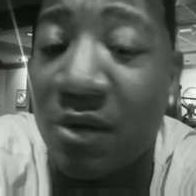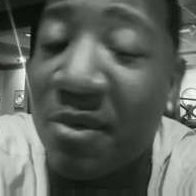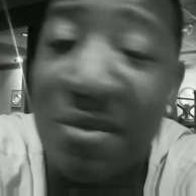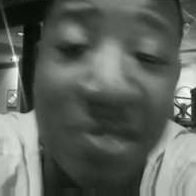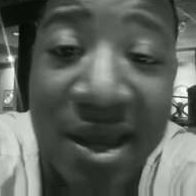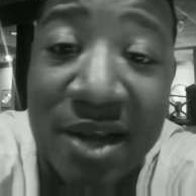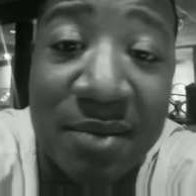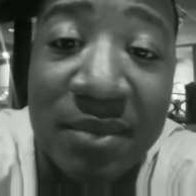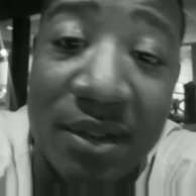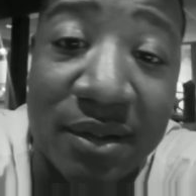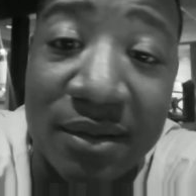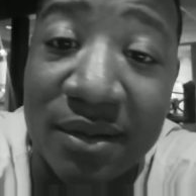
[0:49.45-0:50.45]
Don't be mad
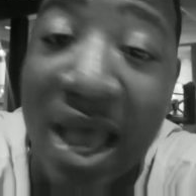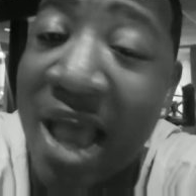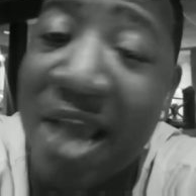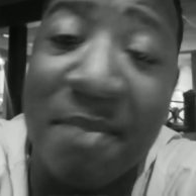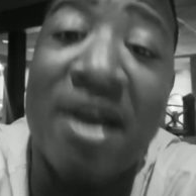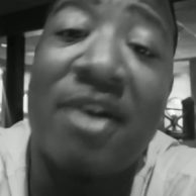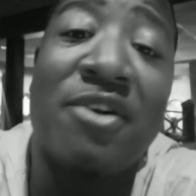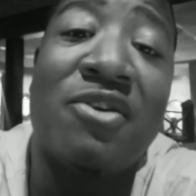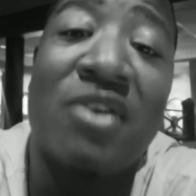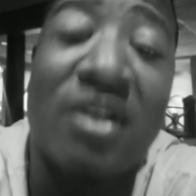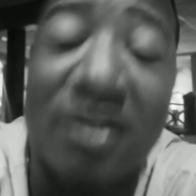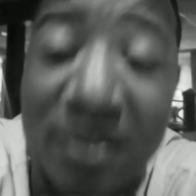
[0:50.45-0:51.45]
at me. I ain't make her
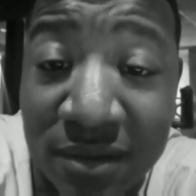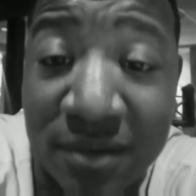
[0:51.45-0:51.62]
do it.